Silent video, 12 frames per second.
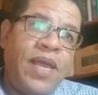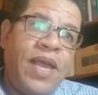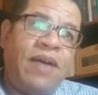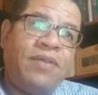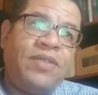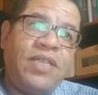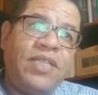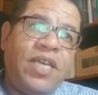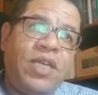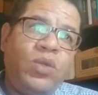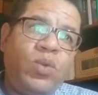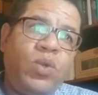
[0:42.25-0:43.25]
after the
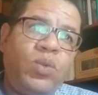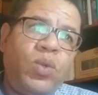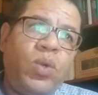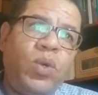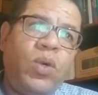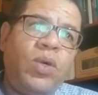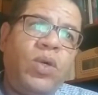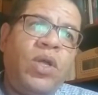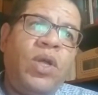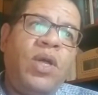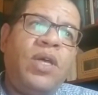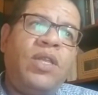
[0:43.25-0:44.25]
Second World War,
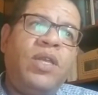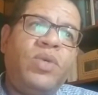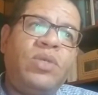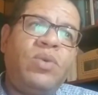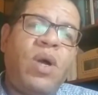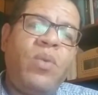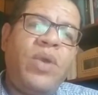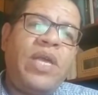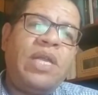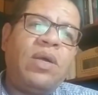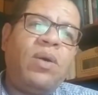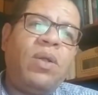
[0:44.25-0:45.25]
there was what we
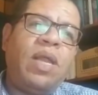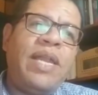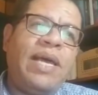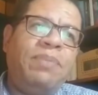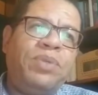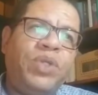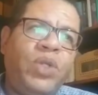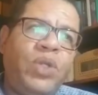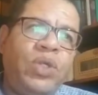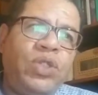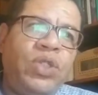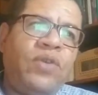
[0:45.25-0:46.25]
can call an
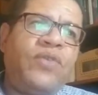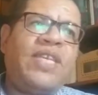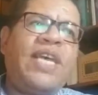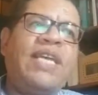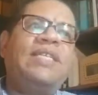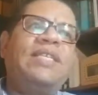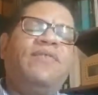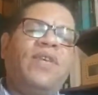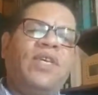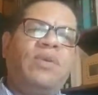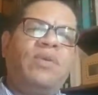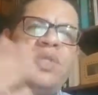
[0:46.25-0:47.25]
upsurge of
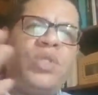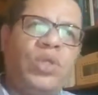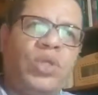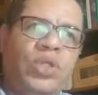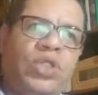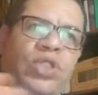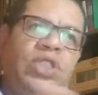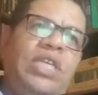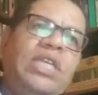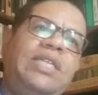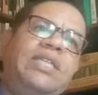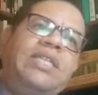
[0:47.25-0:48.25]
scientific research
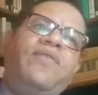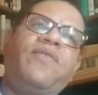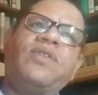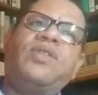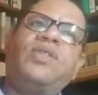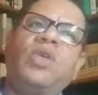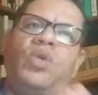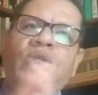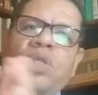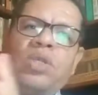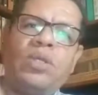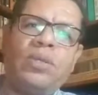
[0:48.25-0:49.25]
in different
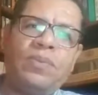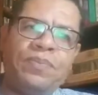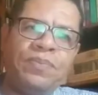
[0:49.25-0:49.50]
social